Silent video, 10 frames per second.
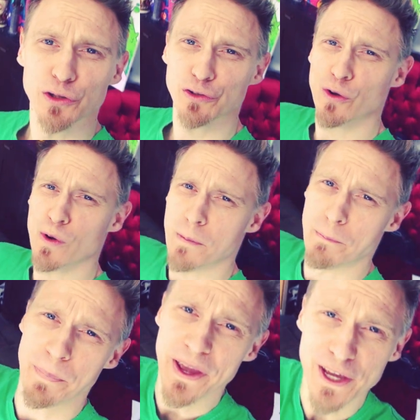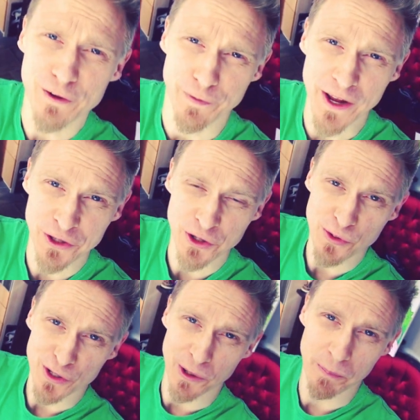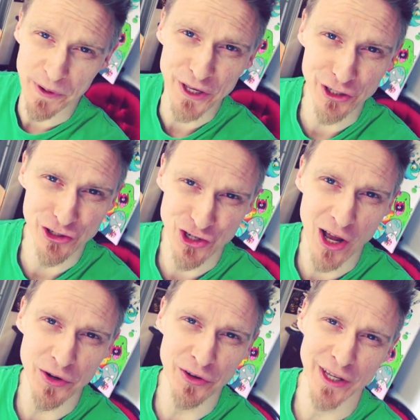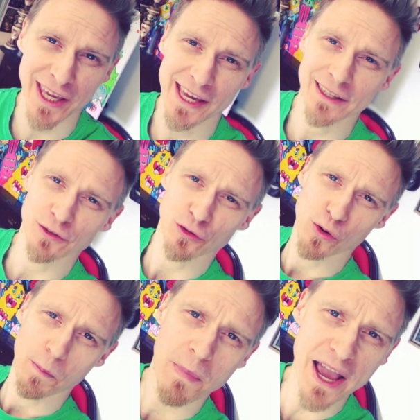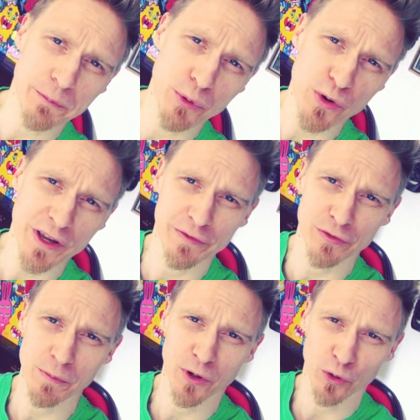So a big thank you and a big shout out again to Mike Bui from